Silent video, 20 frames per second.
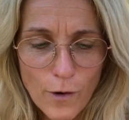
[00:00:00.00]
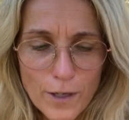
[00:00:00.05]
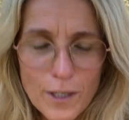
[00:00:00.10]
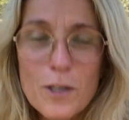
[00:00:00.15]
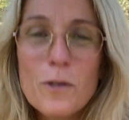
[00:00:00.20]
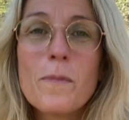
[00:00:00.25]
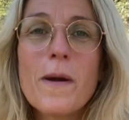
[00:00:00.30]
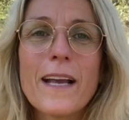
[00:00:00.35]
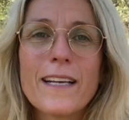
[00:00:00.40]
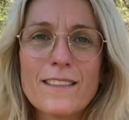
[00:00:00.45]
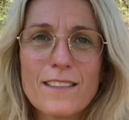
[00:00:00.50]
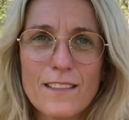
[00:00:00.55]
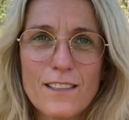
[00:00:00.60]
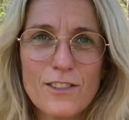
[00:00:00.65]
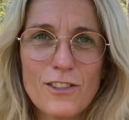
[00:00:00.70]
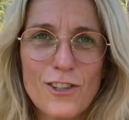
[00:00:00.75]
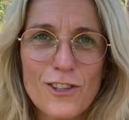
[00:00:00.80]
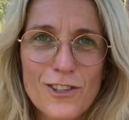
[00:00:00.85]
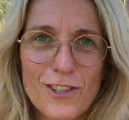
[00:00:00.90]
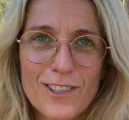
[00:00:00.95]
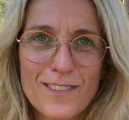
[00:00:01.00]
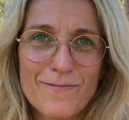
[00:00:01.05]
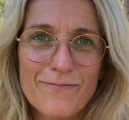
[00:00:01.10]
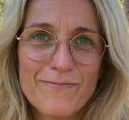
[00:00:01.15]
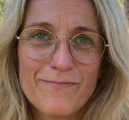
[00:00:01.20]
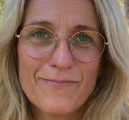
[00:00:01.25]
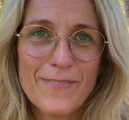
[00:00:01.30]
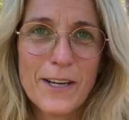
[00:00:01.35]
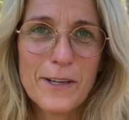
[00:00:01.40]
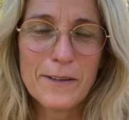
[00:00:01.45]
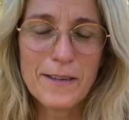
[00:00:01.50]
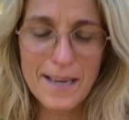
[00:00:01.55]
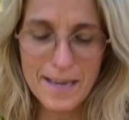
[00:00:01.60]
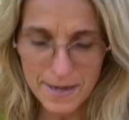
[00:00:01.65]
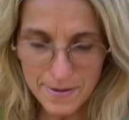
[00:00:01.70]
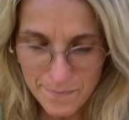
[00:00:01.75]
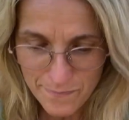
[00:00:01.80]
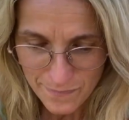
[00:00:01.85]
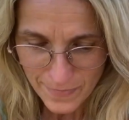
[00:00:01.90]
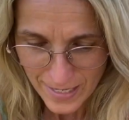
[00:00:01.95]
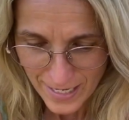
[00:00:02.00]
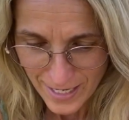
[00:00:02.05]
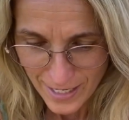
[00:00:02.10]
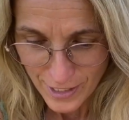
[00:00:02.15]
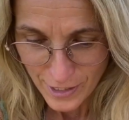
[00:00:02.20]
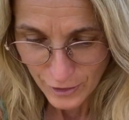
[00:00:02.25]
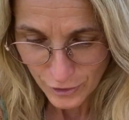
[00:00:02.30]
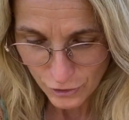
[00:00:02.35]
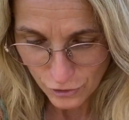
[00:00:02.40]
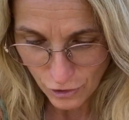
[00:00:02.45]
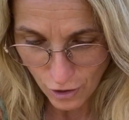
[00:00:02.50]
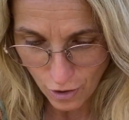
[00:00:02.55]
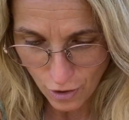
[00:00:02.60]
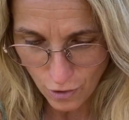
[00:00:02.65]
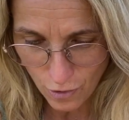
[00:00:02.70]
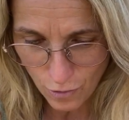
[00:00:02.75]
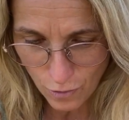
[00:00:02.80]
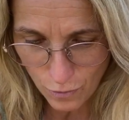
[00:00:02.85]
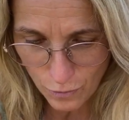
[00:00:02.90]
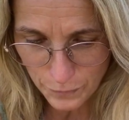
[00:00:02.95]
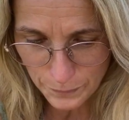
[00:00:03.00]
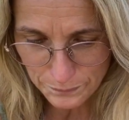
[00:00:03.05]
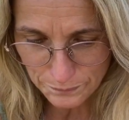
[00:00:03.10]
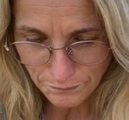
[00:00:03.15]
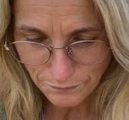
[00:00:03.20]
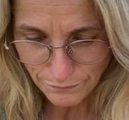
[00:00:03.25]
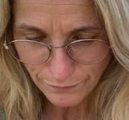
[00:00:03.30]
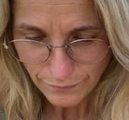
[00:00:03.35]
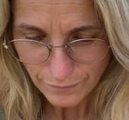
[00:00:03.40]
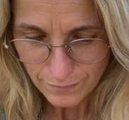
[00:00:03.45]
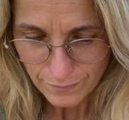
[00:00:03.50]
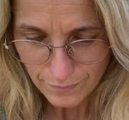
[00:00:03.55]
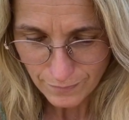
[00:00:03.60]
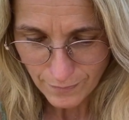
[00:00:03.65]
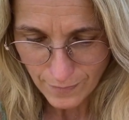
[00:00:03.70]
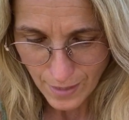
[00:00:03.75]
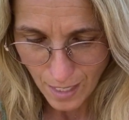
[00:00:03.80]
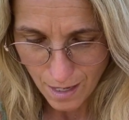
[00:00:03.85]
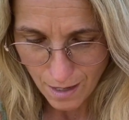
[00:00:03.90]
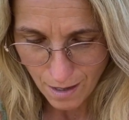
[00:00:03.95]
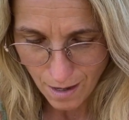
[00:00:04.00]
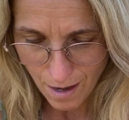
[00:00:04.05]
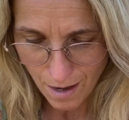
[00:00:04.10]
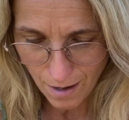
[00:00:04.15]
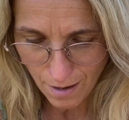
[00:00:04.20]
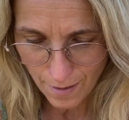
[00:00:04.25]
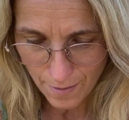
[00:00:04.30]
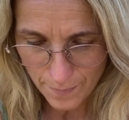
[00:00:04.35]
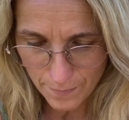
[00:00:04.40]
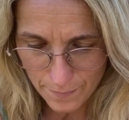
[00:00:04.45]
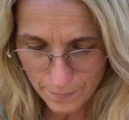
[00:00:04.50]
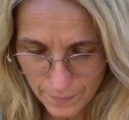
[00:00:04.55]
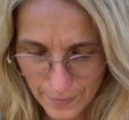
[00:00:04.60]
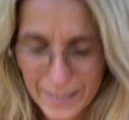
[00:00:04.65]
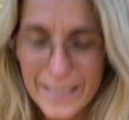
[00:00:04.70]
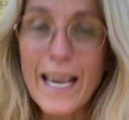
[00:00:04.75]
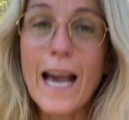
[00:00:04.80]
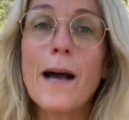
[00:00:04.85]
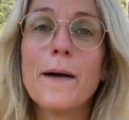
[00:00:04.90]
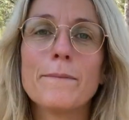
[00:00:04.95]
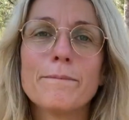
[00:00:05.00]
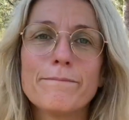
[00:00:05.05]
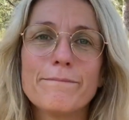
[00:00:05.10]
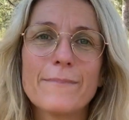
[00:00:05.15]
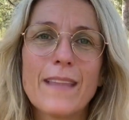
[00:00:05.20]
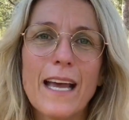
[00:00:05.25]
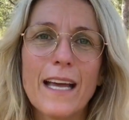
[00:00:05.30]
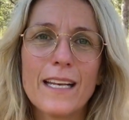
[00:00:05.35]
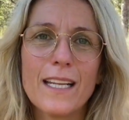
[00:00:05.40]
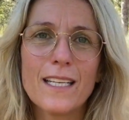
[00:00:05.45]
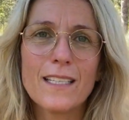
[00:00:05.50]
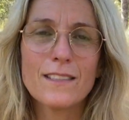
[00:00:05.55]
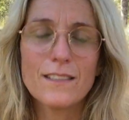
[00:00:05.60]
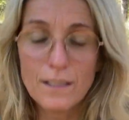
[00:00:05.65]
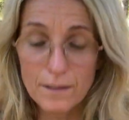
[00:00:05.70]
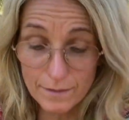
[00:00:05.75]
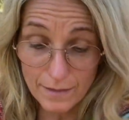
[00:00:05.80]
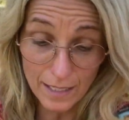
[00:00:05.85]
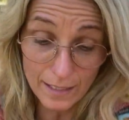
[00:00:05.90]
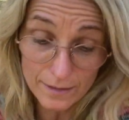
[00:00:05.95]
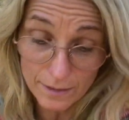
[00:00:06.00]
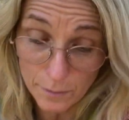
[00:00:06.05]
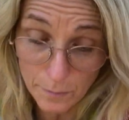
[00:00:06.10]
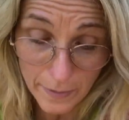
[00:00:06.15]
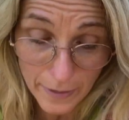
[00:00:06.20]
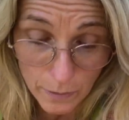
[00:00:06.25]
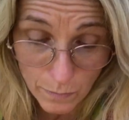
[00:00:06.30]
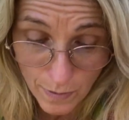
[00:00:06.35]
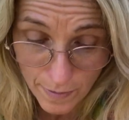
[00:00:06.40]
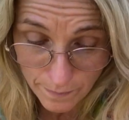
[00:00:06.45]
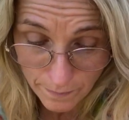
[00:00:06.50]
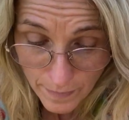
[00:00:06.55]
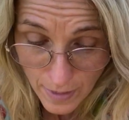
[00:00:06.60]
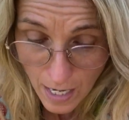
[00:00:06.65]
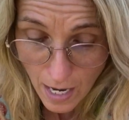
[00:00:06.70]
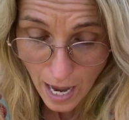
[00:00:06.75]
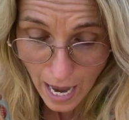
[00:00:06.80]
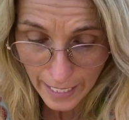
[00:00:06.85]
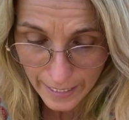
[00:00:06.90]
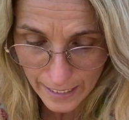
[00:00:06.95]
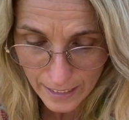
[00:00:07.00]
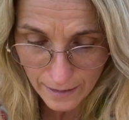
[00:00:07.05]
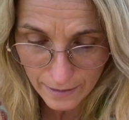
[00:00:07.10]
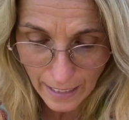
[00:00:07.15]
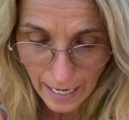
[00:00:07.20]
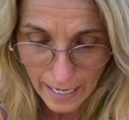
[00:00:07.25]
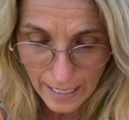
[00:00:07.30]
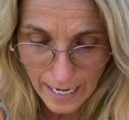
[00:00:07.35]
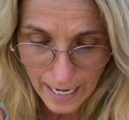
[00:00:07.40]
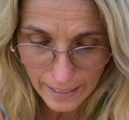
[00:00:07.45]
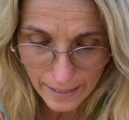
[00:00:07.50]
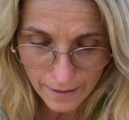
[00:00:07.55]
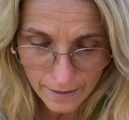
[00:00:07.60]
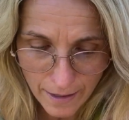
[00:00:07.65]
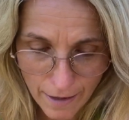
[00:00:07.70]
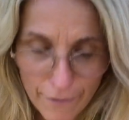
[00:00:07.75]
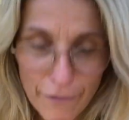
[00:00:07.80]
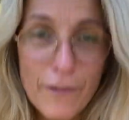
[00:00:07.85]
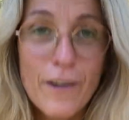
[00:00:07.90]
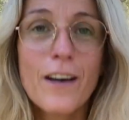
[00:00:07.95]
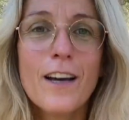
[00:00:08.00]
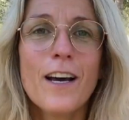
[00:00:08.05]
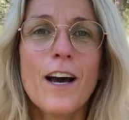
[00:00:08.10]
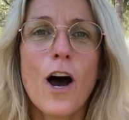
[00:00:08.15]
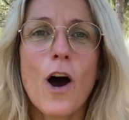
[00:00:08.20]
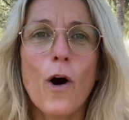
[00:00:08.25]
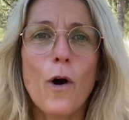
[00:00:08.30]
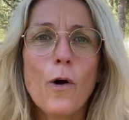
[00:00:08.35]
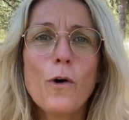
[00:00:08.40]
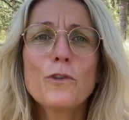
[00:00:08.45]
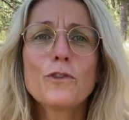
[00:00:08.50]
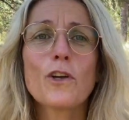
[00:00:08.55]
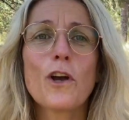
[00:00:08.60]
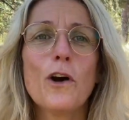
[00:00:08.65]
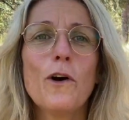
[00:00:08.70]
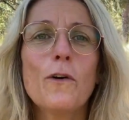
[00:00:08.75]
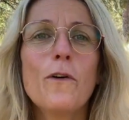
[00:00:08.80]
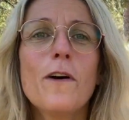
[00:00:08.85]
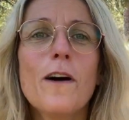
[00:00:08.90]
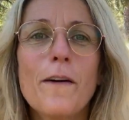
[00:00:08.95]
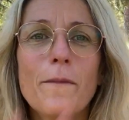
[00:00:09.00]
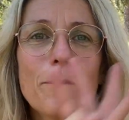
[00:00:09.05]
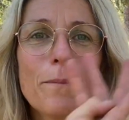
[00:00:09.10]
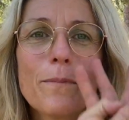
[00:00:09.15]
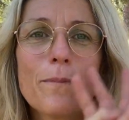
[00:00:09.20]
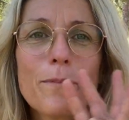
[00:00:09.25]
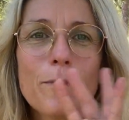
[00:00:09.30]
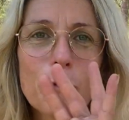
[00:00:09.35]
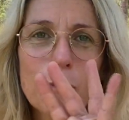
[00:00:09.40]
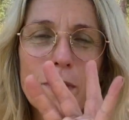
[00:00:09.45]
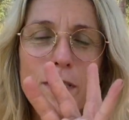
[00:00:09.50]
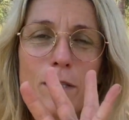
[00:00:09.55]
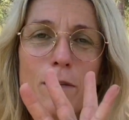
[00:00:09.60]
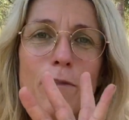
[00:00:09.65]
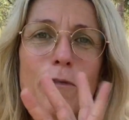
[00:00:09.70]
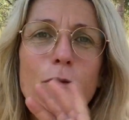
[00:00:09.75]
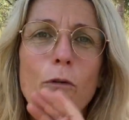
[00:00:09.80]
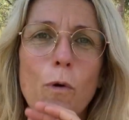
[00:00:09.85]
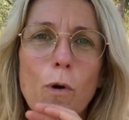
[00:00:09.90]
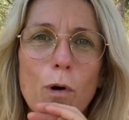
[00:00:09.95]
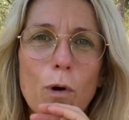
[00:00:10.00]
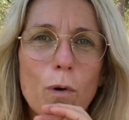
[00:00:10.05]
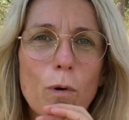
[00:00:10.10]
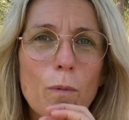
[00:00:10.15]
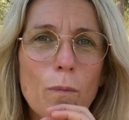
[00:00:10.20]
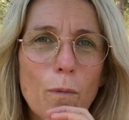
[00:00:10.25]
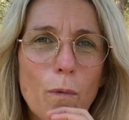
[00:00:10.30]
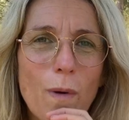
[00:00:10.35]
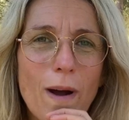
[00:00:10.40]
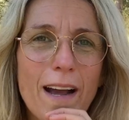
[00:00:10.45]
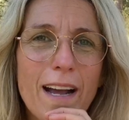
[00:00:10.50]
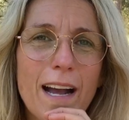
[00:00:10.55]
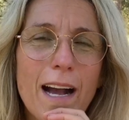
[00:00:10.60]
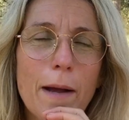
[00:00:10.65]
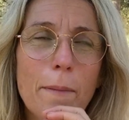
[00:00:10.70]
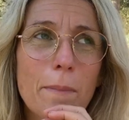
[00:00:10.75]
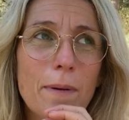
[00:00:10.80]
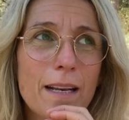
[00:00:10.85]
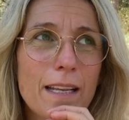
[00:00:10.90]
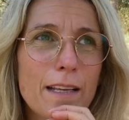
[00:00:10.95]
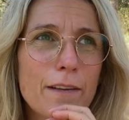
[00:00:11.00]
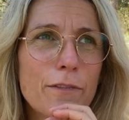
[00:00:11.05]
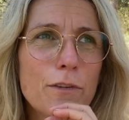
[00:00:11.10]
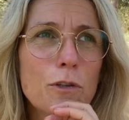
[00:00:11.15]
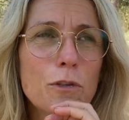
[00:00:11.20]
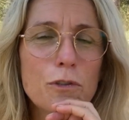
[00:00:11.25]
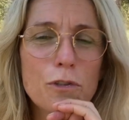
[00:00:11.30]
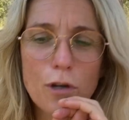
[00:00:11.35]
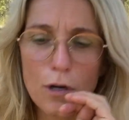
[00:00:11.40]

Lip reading: you make the decision, okay? So yeah, that is a big one. I cannot highlight enough. Also, reason for why I believe you